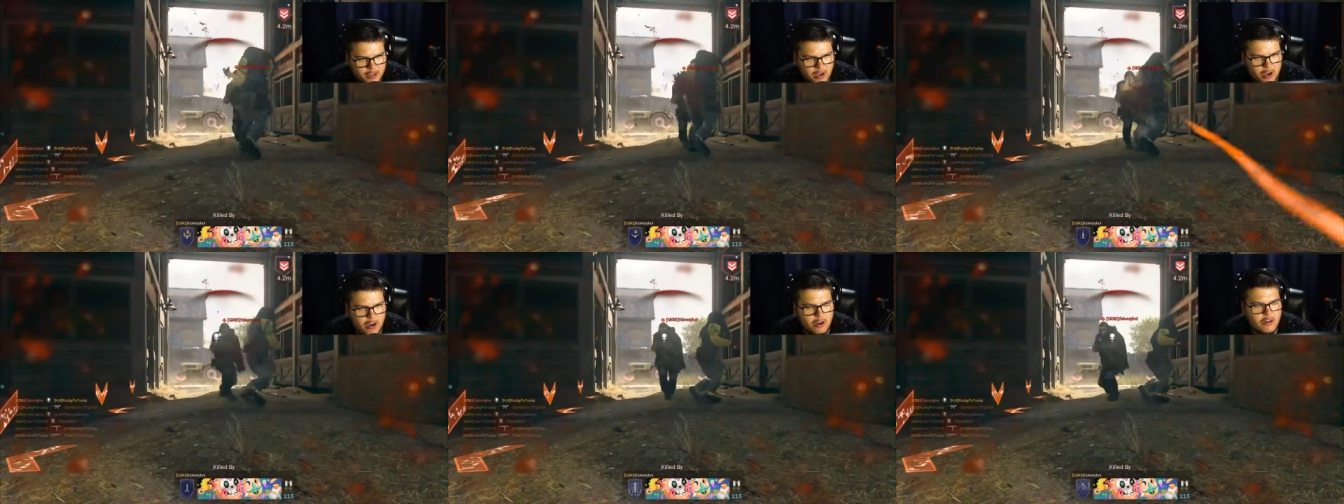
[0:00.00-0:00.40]

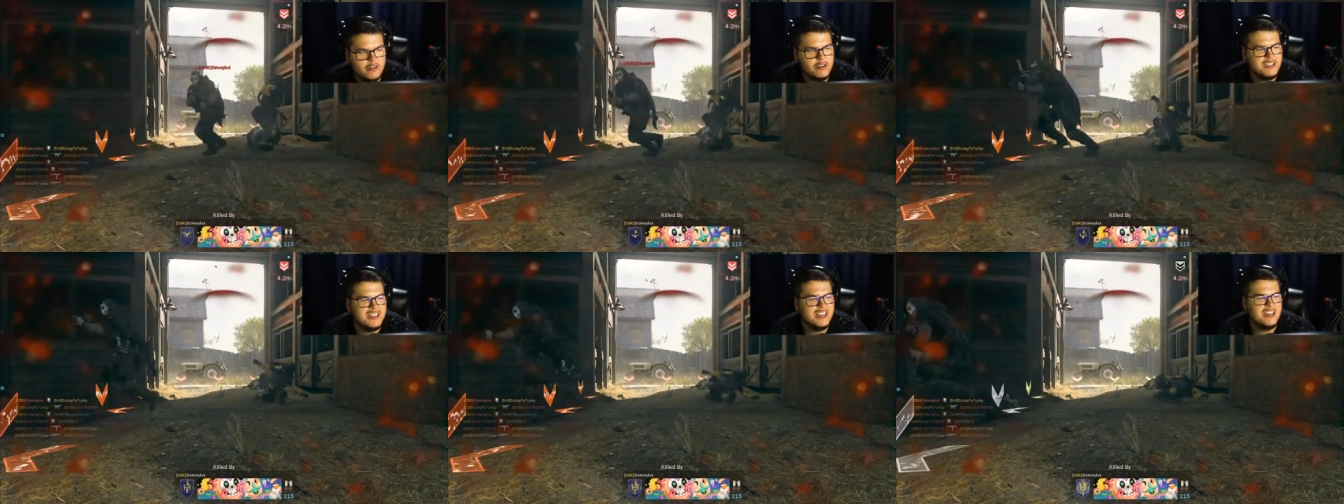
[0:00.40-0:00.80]
Oh
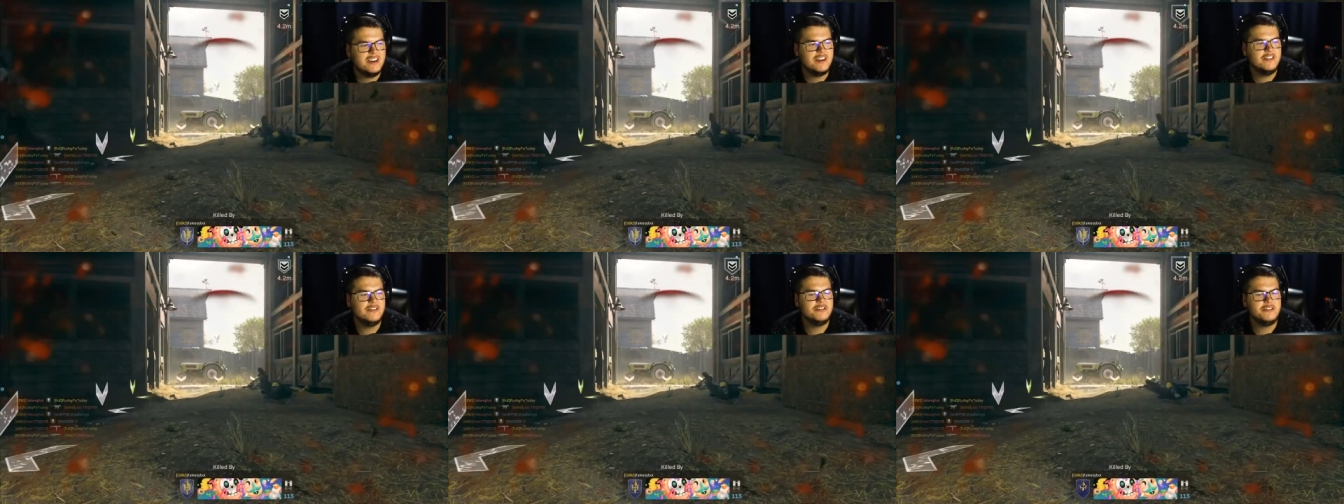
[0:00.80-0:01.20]

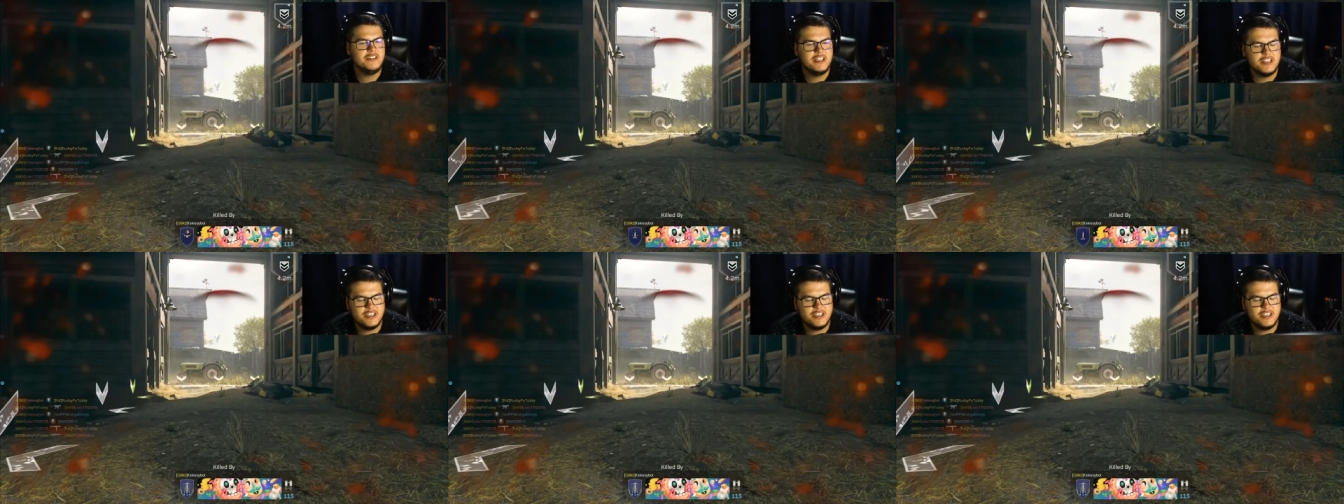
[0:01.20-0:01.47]
no, dude, the